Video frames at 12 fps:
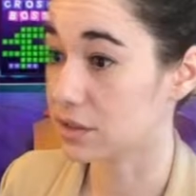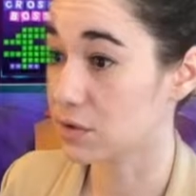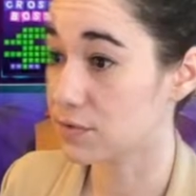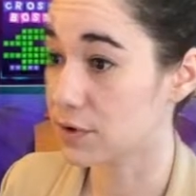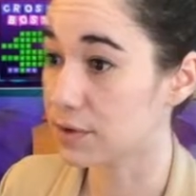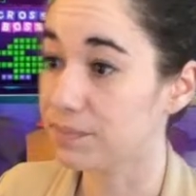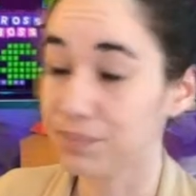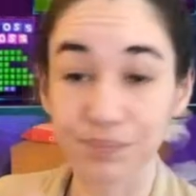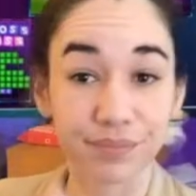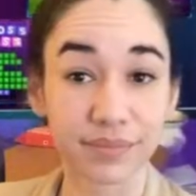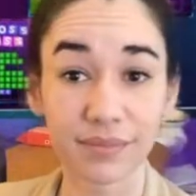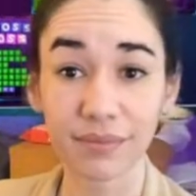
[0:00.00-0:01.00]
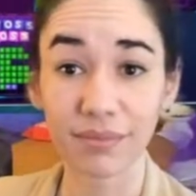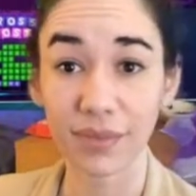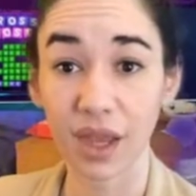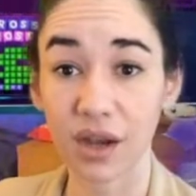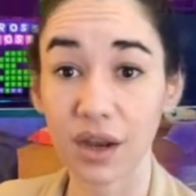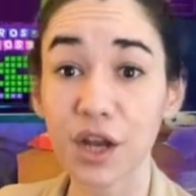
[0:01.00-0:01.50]
4.
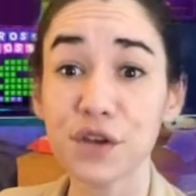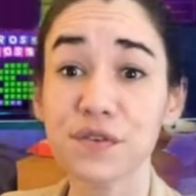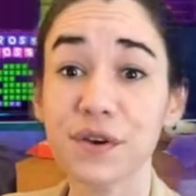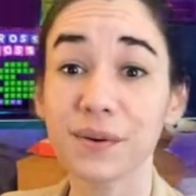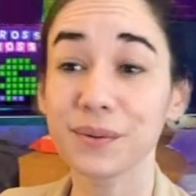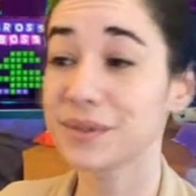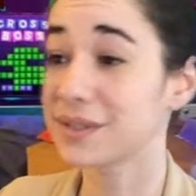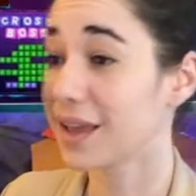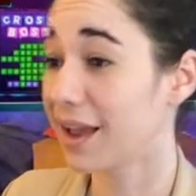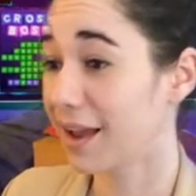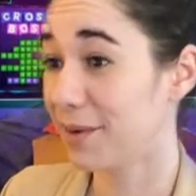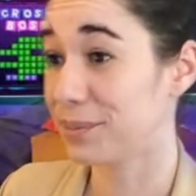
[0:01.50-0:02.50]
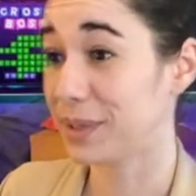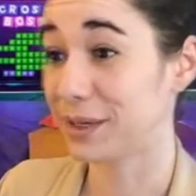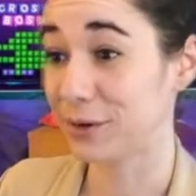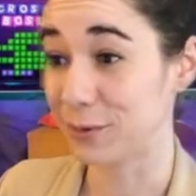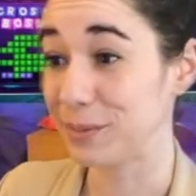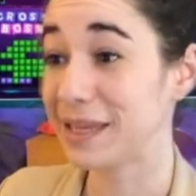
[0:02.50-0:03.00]
None of those mean
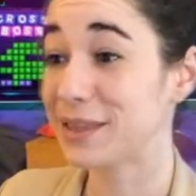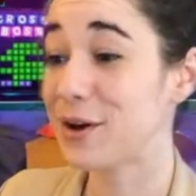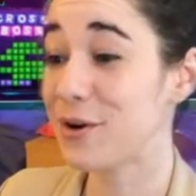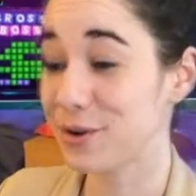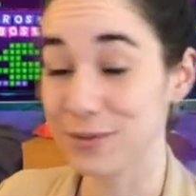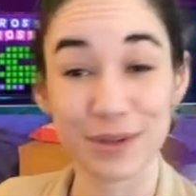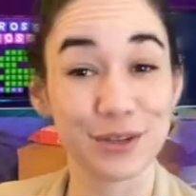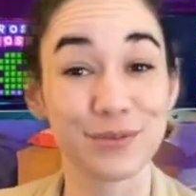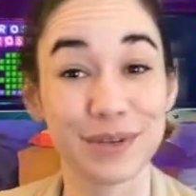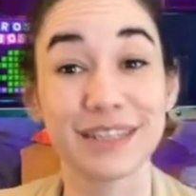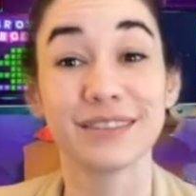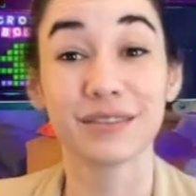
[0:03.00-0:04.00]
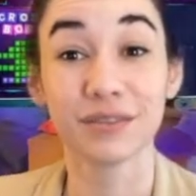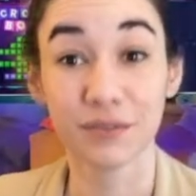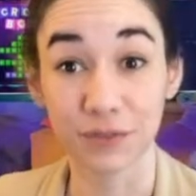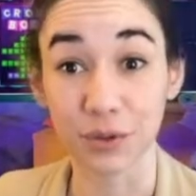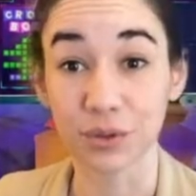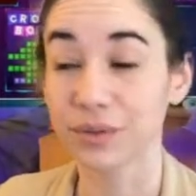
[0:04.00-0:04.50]
comido. Comido means
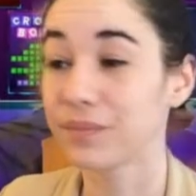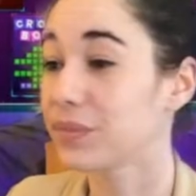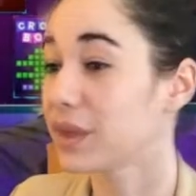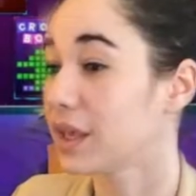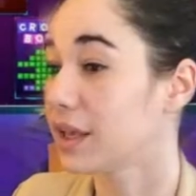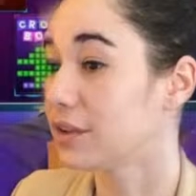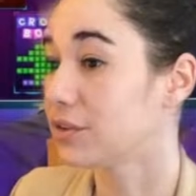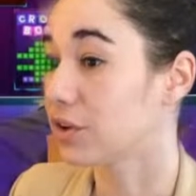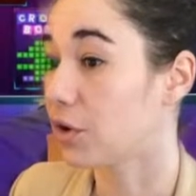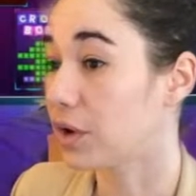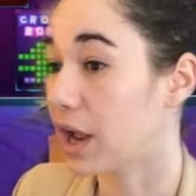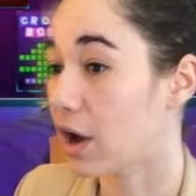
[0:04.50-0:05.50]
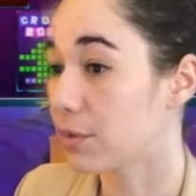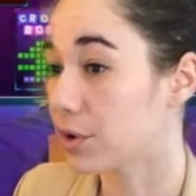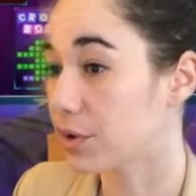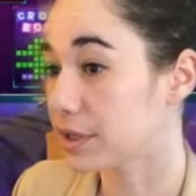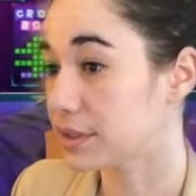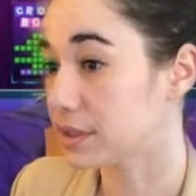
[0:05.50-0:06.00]
food. So now I'm
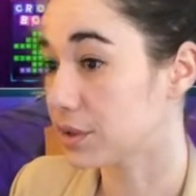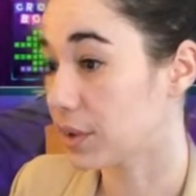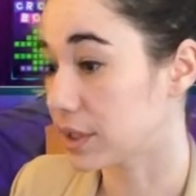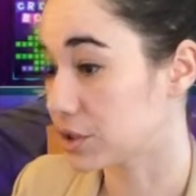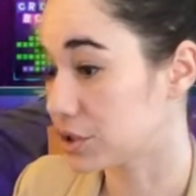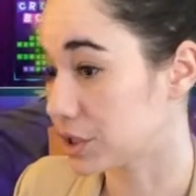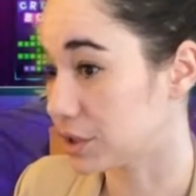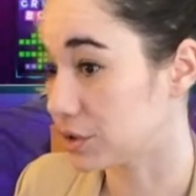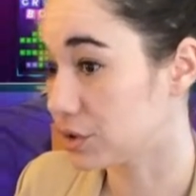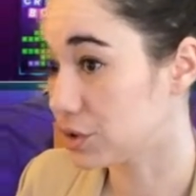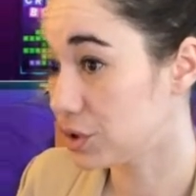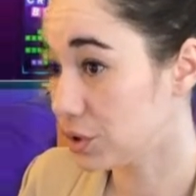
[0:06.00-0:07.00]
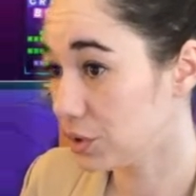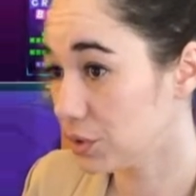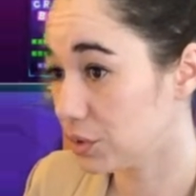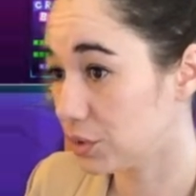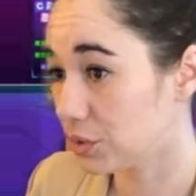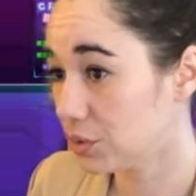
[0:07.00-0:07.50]
going to question
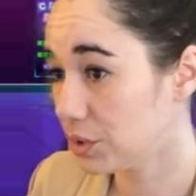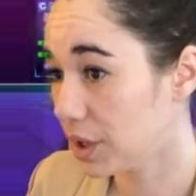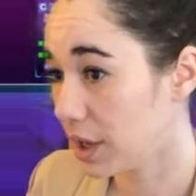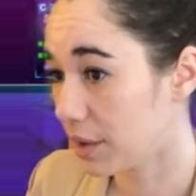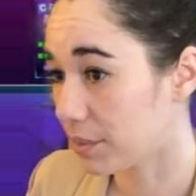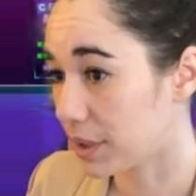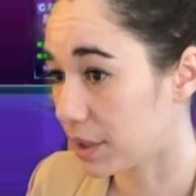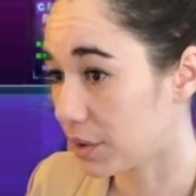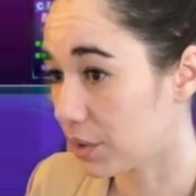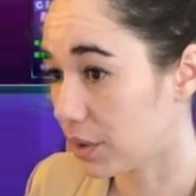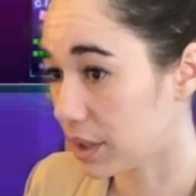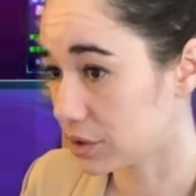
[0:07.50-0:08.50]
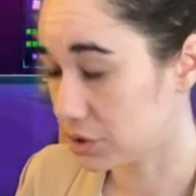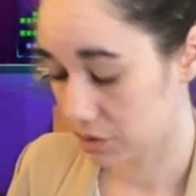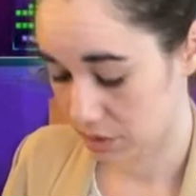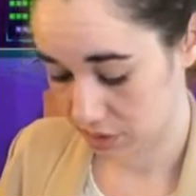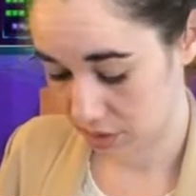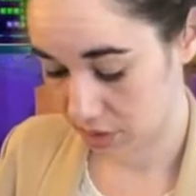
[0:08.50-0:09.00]
2. My
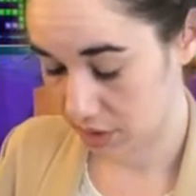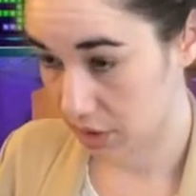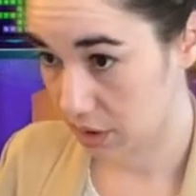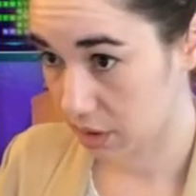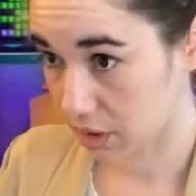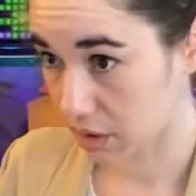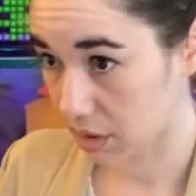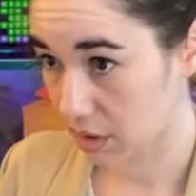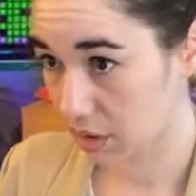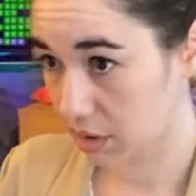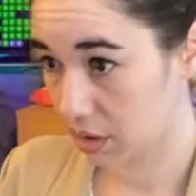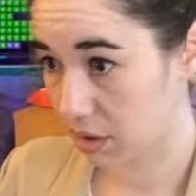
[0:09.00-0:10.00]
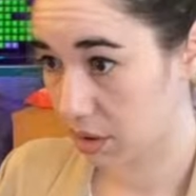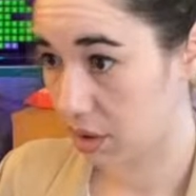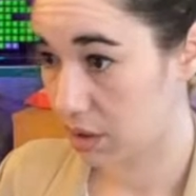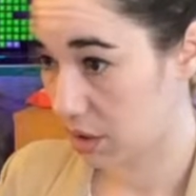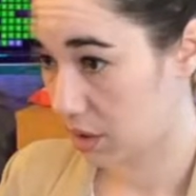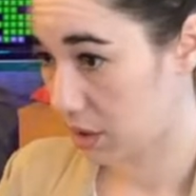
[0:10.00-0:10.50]
question here
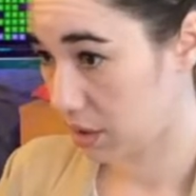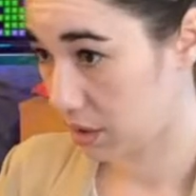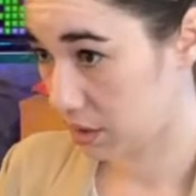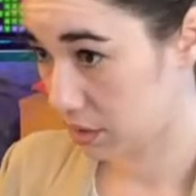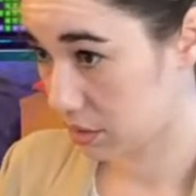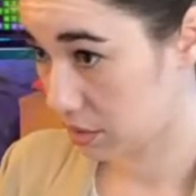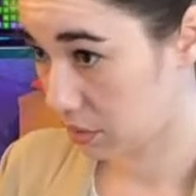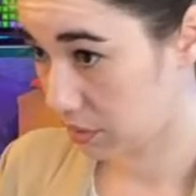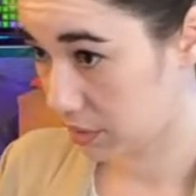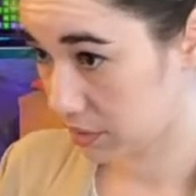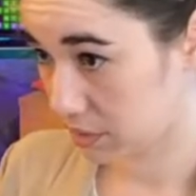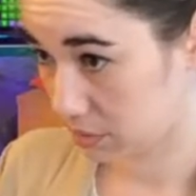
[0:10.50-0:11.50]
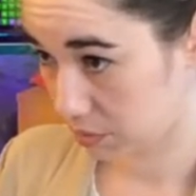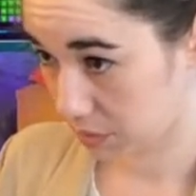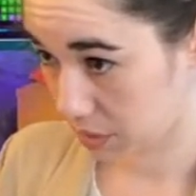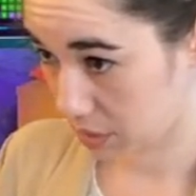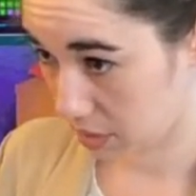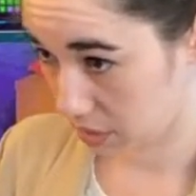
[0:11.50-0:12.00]
is going to
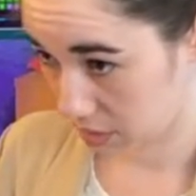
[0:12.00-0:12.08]
be